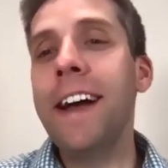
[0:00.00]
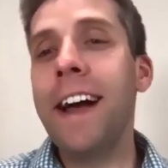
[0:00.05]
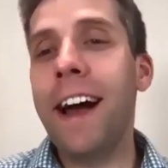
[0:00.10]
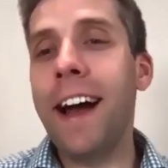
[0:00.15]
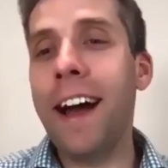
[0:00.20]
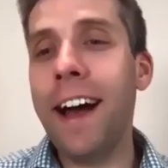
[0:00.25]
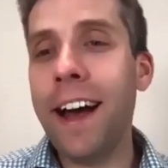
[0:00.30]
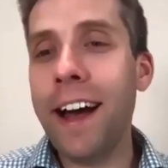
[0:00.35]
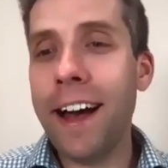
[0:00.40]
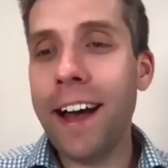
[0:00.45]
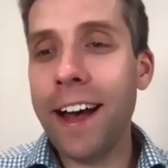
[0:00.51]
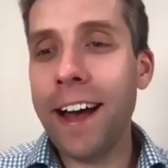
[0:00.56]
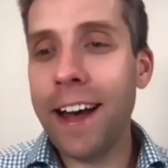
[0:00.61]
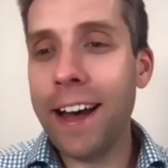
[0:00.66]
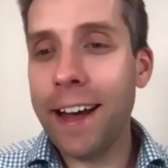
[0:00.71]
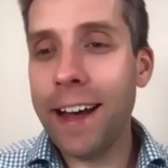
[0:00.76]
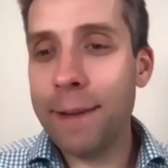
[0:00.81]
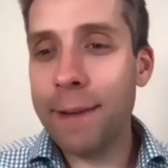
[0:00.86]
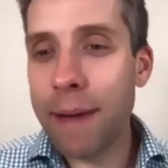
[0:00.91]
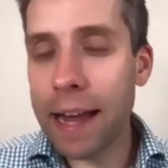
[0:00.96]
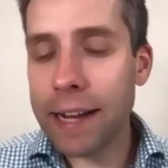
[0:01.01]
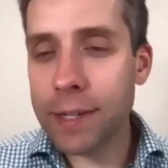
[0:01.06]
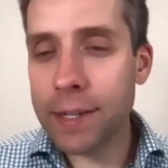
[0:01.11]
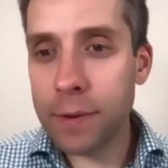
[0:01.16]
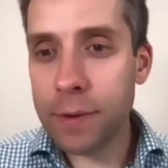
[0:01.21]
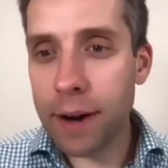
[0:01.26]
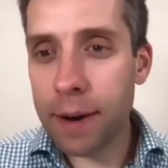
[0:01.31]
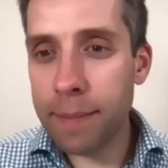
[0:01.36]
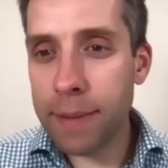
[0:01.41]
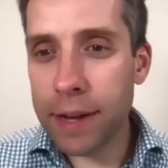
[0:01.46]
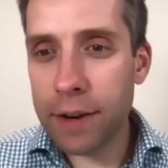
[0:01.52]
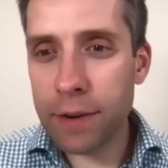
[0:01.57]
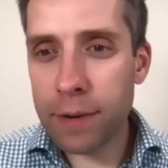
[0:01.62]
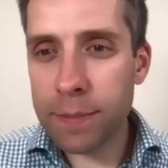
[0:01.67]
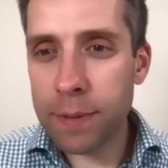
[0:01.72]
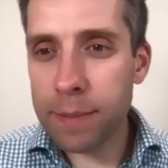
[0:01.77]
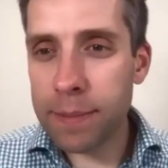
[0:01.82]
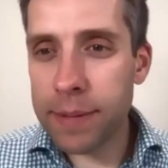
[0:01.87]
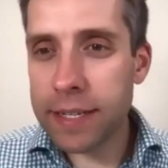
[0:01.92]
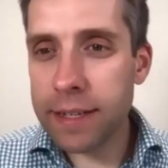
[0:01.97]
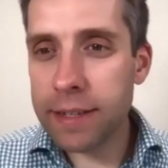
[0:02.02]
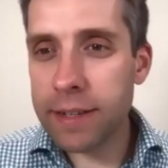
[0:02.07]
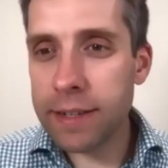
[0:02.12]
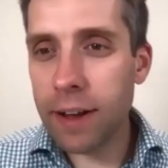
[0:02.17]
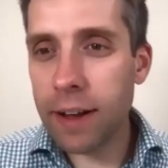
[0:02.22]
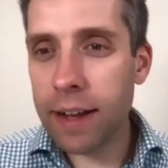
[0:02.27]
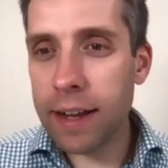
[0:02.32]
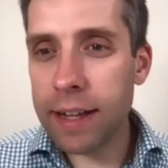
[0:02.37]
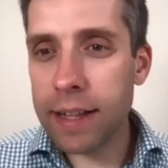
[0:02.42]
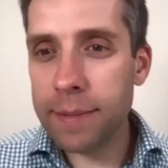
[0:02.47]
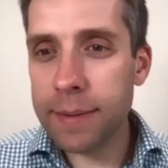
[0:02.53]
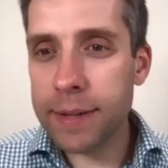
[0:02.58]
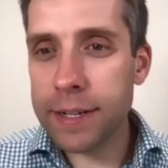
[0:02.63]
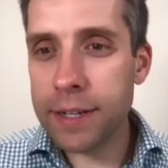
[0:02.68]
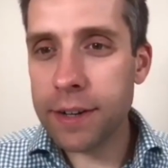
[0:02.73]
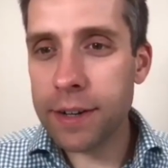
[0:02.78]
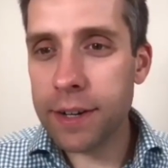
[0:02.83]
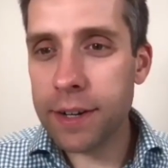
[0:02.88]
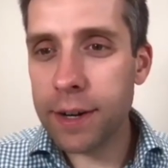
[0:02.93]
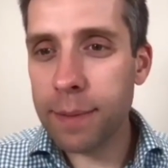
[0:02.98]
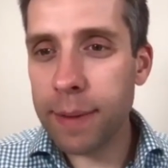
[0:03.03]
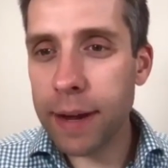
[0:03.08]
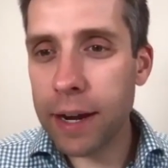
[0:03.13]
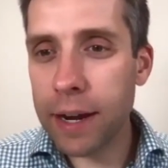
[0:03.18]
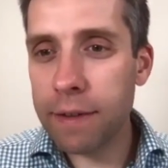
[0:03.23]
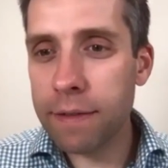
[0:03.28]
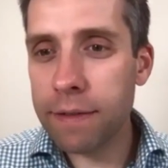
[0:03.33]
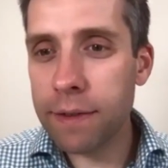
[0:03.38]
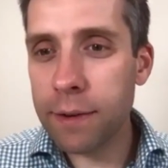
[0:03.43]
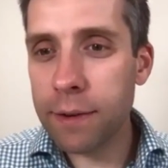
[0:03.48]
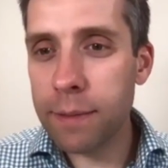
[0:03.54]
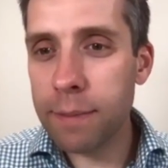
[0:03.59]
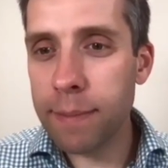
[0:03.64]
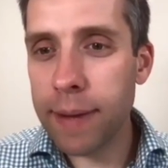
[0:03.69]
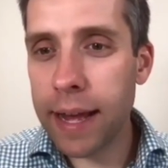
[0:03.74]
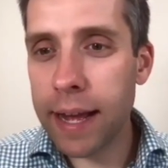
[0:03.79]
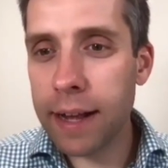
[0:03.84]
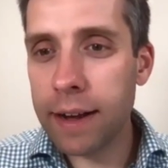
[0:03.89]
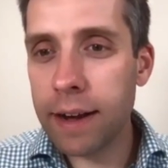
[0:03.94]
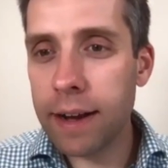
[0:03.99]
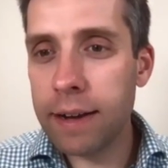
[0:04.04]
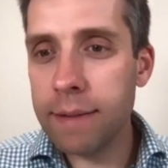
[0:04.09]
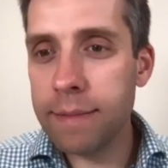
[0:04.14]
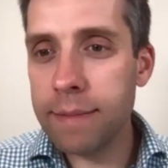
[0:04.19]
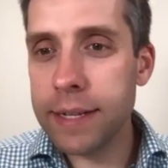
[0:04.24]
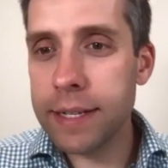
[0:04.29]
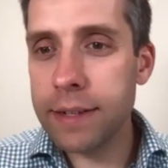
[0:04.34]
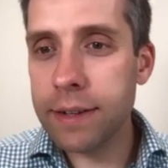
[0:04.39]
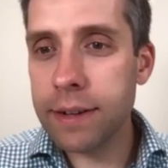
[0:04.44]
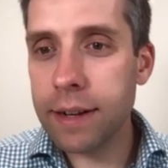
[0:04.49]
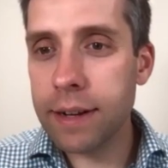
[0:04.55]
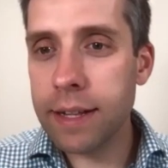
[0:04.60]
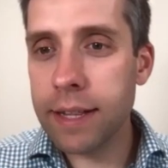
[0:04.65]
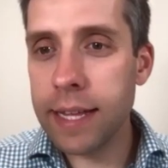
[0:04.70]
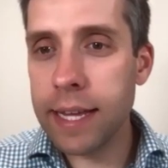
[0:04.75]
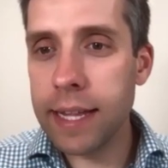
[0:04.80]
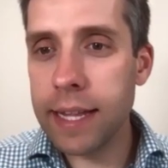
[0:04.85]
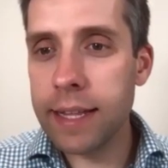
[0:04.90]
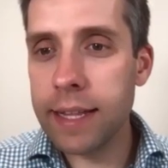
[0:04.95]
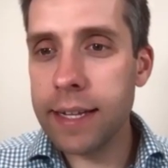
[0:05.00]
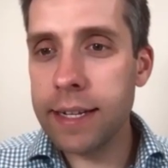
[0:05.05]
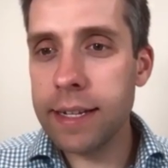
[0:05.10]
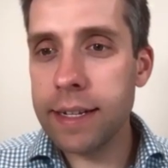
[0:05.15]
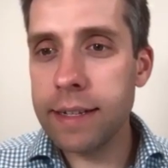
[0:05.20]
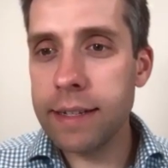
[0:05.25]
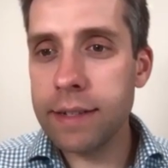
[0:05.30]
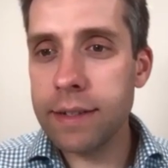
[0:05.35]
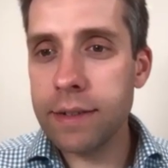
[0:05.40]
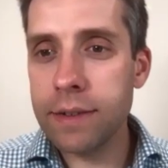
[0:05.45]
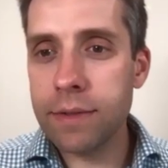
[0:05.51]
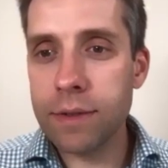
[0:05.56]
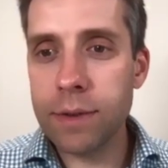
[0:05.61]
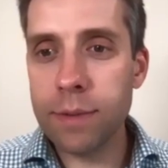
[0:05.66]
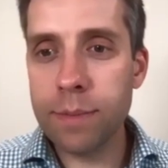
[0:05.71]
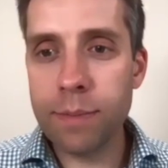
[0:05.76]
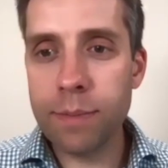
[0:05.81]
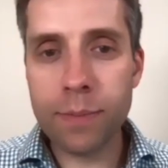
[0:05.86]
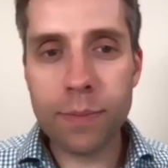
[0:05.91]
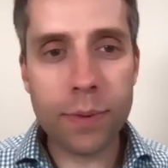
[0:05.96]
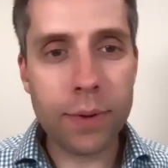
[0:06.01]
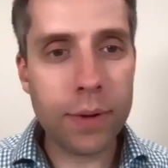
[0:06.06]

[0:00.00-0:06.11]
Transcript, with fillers: Uh, back to our big group in Mississauga. Let me turn your microphone back on, Mr. Cleland's group.